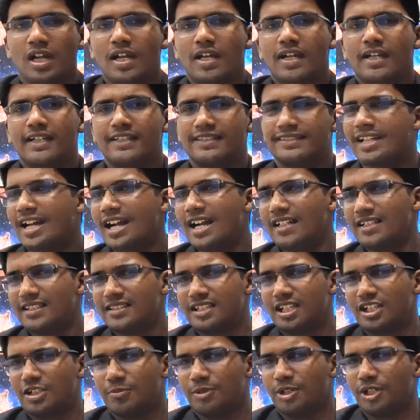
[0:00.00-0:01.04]
Inside this
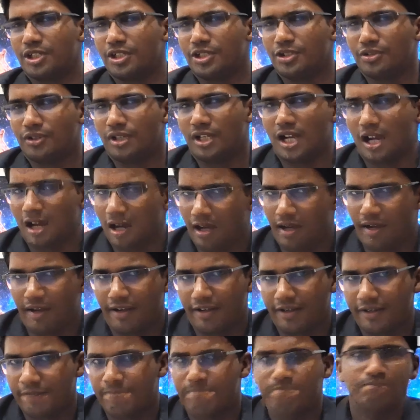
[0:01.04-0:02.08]
atomic nuclei,
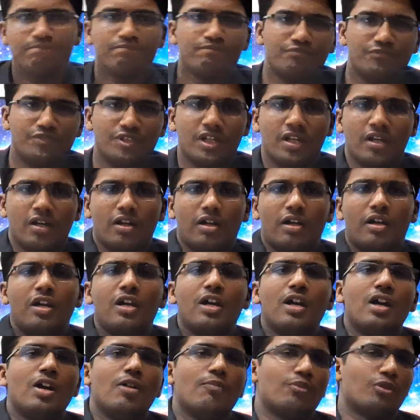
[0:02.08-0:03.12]
there are
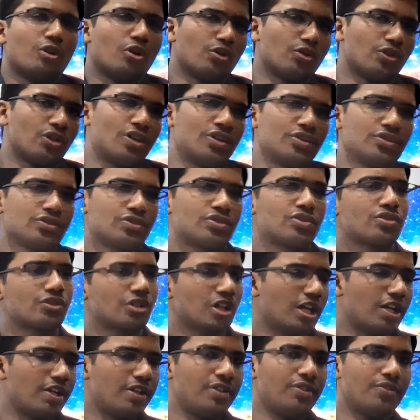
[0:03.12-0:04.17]
protons
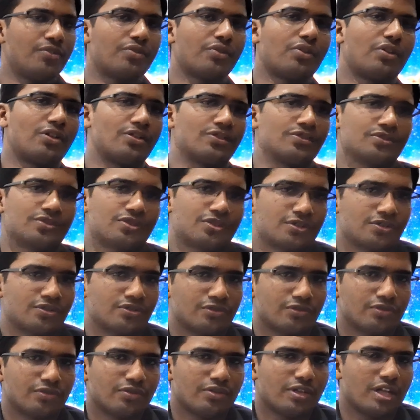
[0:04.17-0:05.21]
and neutrons,
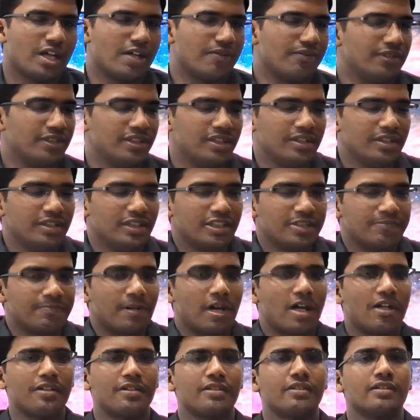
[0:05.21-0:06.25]
and within these
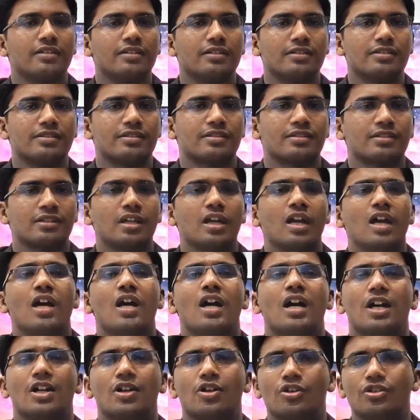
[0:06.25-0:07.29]
particles,
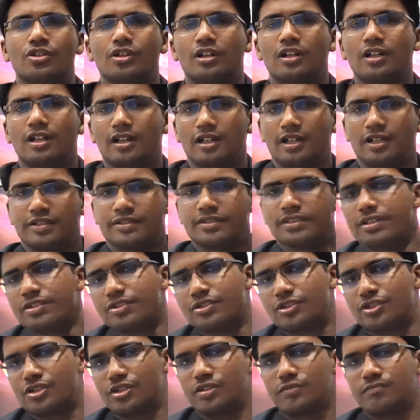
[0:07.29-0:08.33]
another layer
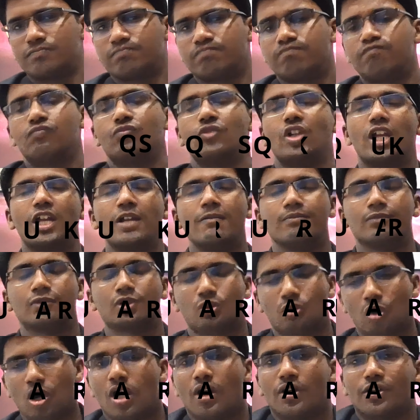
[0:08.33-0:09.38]
exists, named
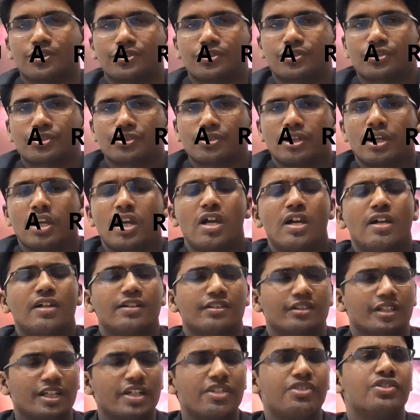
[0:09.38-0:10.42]
quarks,
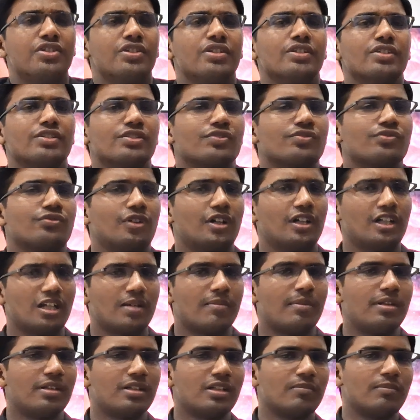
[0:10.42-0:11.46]
nature's
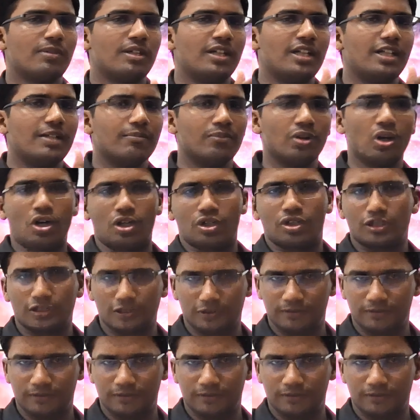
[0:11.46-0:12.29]
fundamental building block.